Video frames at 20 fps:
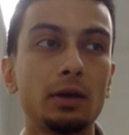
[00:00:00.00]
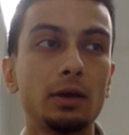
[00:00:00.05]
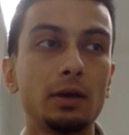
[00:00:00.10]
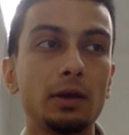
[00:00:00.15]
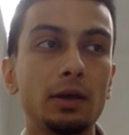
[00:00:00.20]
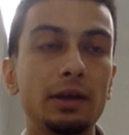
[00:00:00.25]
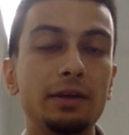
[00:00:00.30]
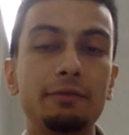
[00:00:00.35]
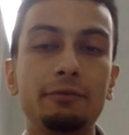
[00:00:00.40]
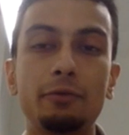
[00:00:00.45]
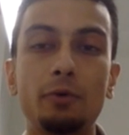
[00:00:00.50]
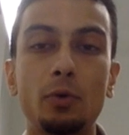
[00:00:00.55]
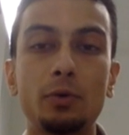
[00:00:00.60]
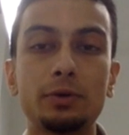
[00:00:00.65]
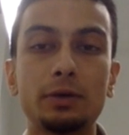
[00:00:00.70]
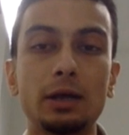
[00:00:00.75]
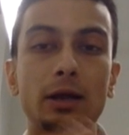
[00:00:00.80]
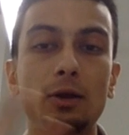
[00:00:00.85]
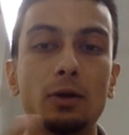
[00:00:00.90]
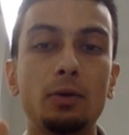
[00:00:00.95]

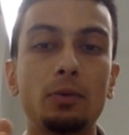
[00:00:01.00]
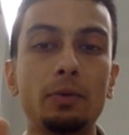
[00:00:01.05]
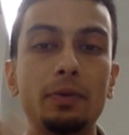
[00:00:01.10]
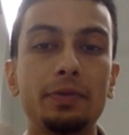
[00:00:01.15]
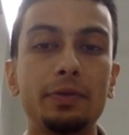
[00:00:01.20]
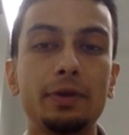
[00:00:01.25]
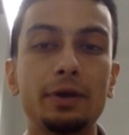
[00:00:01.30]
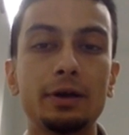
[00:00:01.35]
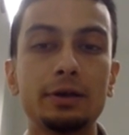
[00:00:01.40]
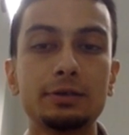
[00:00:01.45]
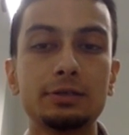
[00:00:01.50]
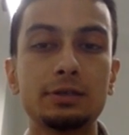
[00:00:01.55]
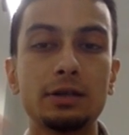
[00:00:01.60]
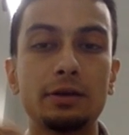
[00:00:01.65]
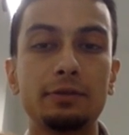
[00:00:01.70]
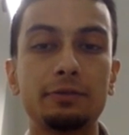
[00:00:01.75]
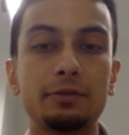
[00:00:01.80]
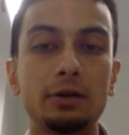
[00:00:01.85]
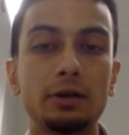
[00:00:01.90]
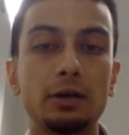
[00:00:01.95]
invoked along with the
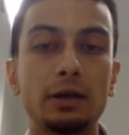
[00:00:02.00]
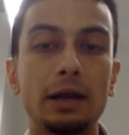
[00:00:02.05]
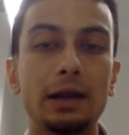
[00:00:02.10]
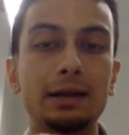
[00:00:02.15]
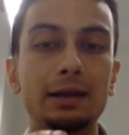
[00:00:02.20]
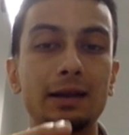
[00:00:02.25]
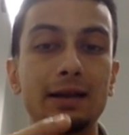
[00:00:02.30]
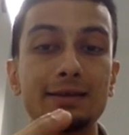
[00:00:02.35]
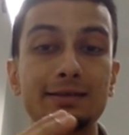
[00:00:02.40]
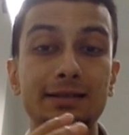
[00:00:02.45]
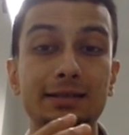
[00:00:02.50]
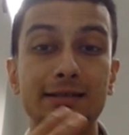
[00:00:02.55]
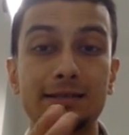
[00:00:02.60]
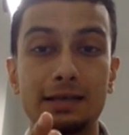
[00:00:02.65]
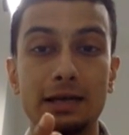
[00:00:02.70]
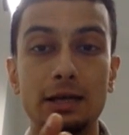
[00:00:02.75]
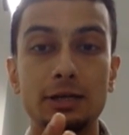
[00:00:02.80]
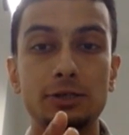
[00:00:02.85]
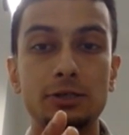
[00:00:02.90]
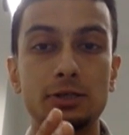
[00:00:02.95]
server analyzing
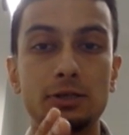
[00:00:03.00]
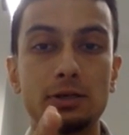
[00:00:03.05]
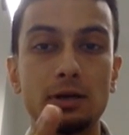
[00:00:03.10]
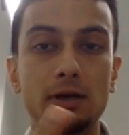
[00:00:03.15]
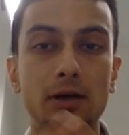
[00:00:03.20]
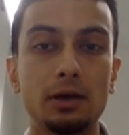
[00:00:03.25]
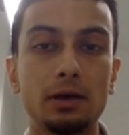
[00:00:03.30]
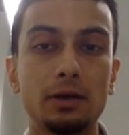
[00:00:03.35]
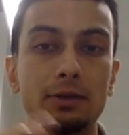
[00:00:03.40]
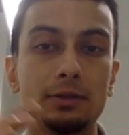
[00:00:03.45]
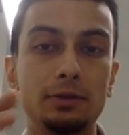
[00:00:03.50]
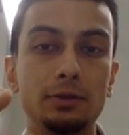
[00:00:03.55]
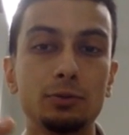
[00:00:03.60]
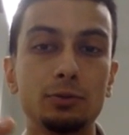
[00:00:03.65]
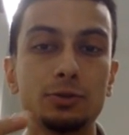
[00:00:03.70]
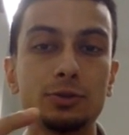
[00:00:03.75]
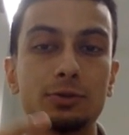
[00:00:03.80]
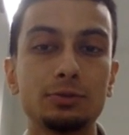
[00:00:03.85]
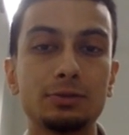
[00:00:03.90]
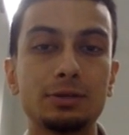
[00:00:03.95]
sketch,
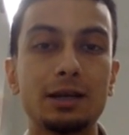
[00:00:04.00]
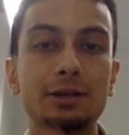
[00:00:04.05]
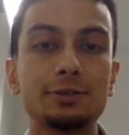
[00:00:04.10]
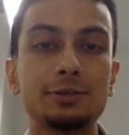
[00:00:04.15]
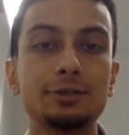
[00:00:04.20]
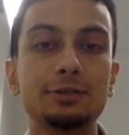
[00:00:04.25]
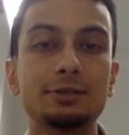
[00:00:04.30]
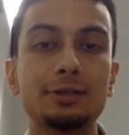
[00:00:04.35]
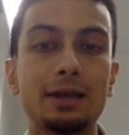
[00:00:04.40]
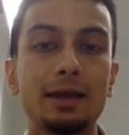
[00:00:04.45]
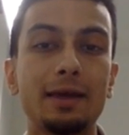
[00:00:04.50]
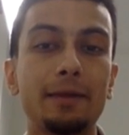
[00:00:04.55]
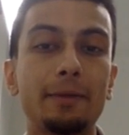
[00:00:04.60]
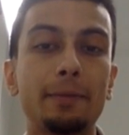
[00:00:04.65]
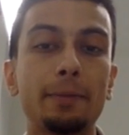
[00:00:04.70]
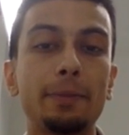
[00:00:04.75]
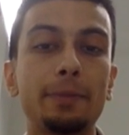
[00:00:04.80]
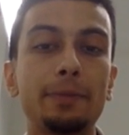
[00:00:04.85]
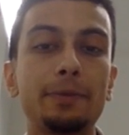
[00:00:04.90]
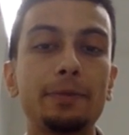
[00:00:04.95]
those two sketches,
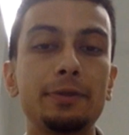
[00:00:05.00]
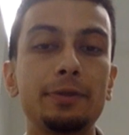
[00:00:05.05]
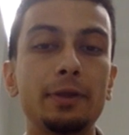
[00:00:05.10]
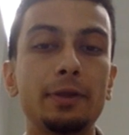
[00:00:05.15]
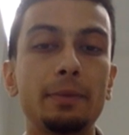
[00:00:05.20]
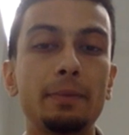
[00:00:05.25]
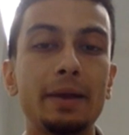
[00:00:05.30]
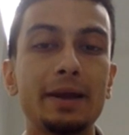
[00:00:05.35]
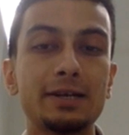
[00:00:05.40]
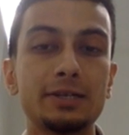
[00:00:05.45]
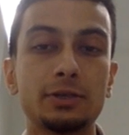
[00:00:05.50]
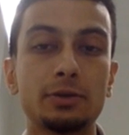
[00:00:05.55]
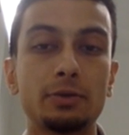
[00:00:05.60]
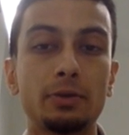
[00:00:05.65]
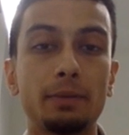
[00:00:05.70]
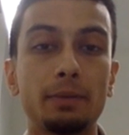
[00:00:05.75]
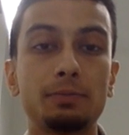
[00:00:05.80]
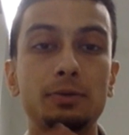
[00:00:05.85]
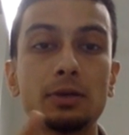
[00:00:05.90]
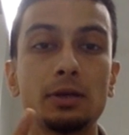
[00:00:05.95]
and the bash
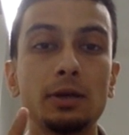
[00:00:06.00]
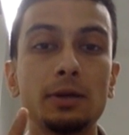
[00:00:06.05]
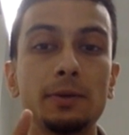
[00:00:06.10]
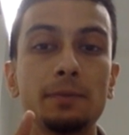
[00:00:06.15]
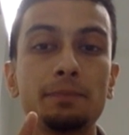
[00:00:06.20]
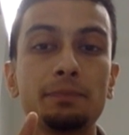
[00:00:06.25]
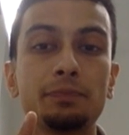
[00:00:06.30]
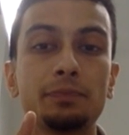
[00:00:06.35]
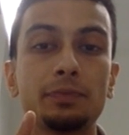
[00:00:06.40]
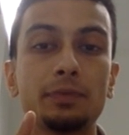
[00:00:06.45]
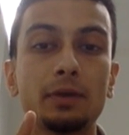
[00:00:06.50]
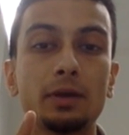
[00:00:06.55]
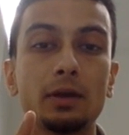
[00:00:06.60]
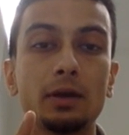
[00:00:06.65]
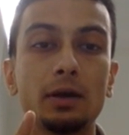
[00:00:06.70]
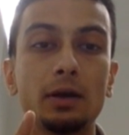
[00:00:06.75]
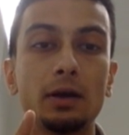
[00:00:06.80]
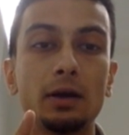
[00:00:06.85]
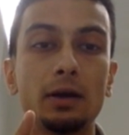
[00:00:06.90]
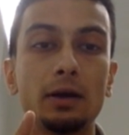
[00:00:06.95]
script.
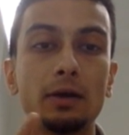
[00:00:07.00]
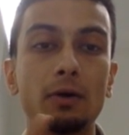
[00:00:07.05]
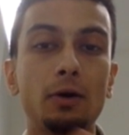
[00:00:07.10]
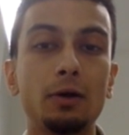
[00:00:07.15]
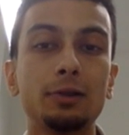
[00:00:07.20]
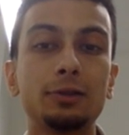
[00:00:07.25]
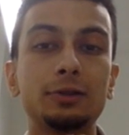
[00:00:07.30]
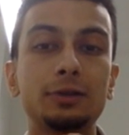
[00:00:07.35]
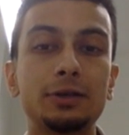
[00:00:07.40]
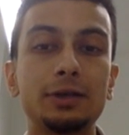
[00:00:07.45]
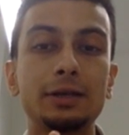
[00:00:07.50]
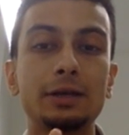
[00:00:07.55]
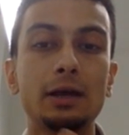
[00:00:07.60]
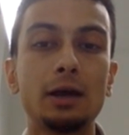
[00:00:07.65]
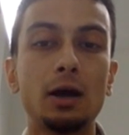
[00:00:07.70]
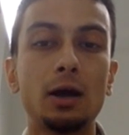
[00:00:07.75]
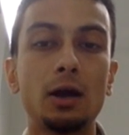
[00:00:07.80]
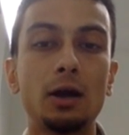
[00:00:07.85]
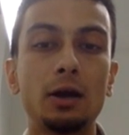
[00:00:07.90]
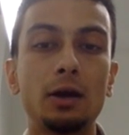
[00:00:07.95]
All three
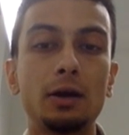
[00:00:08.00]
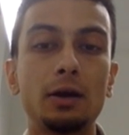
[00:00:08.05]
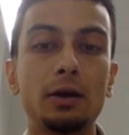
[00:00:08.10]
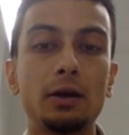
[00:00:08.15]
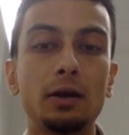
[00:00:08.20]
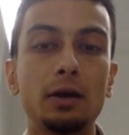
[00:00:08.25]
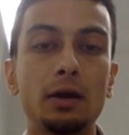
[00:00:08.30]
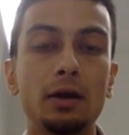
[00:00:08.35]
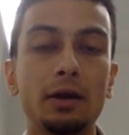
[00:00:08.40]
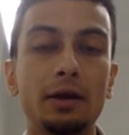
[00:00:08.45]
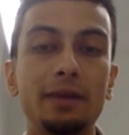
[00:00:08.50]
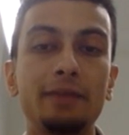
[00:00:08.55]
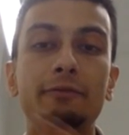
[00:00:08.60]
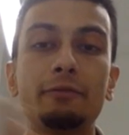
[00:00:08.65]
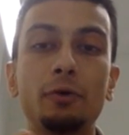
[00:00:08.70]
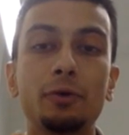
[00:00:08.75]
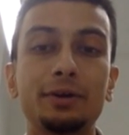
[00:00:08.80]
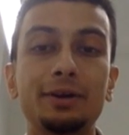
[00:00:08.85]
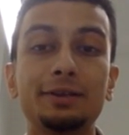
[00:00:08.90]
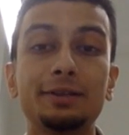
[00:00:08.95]
are
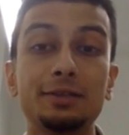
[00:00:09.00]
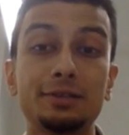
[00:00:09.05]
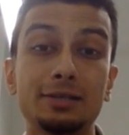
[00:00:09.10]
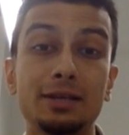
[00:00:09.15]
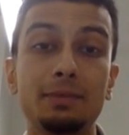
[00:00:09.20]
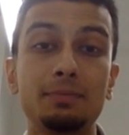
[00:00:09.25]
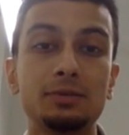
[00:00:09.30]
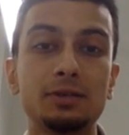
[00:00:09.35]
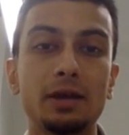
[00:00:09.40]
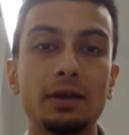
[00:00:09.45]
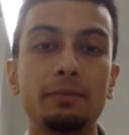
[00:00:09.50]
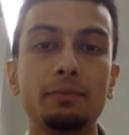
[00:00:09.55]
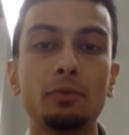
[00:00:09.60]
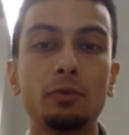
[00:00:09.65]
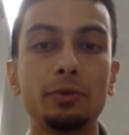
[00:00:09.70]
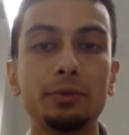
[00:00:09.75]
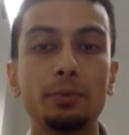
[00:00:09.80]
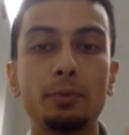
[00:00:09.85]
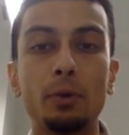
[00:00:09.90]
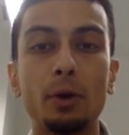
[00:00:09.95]
invoked at the same time
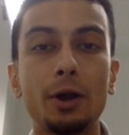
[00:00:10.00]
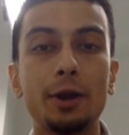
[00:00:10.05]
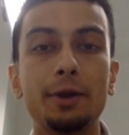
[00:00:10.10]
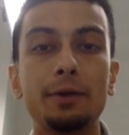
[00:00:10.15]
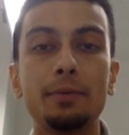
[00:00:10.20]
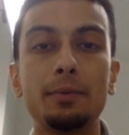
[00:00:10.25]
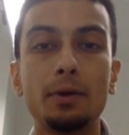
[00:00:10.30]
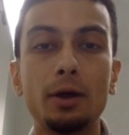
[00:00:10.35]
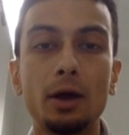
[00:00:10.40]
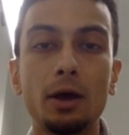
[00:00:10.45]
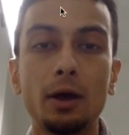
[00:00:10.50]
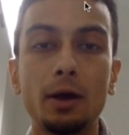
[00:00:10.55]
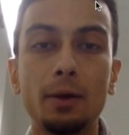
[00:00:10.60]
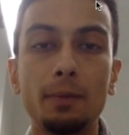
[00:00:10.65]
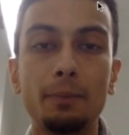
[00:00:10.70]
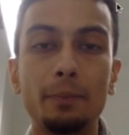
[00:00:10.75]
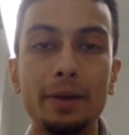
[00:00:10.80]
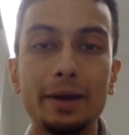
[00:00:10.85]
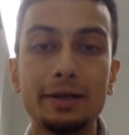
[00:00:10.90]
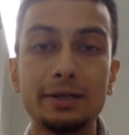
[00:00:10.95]
with one
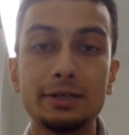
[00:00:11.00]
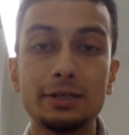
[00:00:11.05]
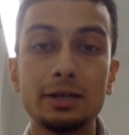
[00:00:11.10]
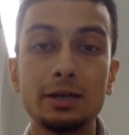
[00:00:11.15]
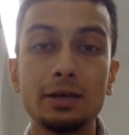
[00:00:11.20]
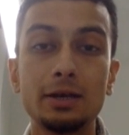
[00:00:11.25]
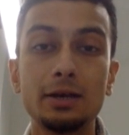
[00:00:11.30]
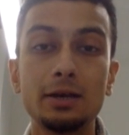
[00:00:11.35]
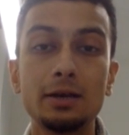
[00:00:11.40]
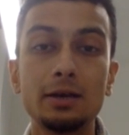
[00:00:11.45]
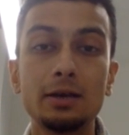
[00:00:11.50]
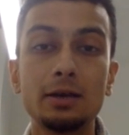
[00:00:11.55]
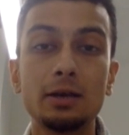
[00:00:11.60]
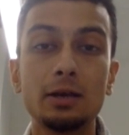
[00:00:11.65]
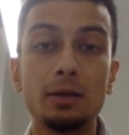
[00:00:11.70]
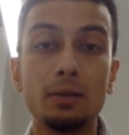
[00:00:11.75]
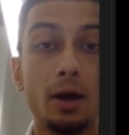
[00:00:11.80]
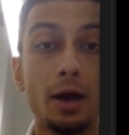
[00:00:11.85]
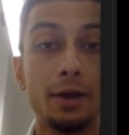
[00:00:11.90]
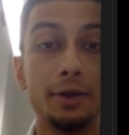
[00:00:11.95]
bash
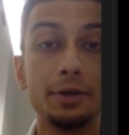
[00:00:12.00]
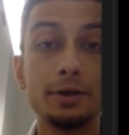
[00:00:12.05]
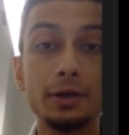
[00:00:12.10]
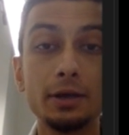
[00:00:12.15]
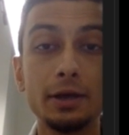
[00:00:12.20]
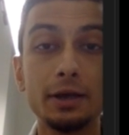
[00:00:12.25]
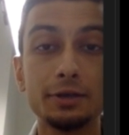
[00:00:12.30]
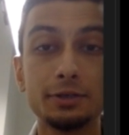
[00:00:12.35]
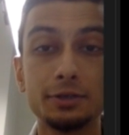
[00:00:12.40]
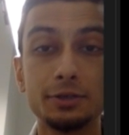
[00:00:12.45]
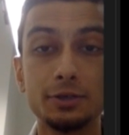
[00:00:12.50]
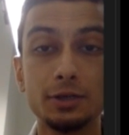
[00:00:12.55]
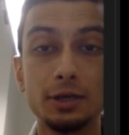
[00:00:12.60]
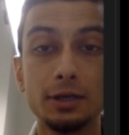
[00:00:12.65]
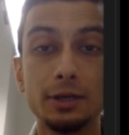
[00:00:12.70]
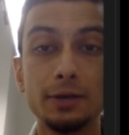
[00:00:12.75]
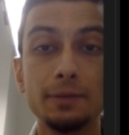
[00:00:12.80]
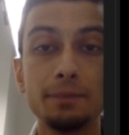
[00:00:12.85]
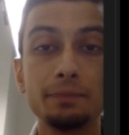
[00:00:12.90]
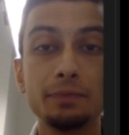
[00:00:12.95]
command, essentially.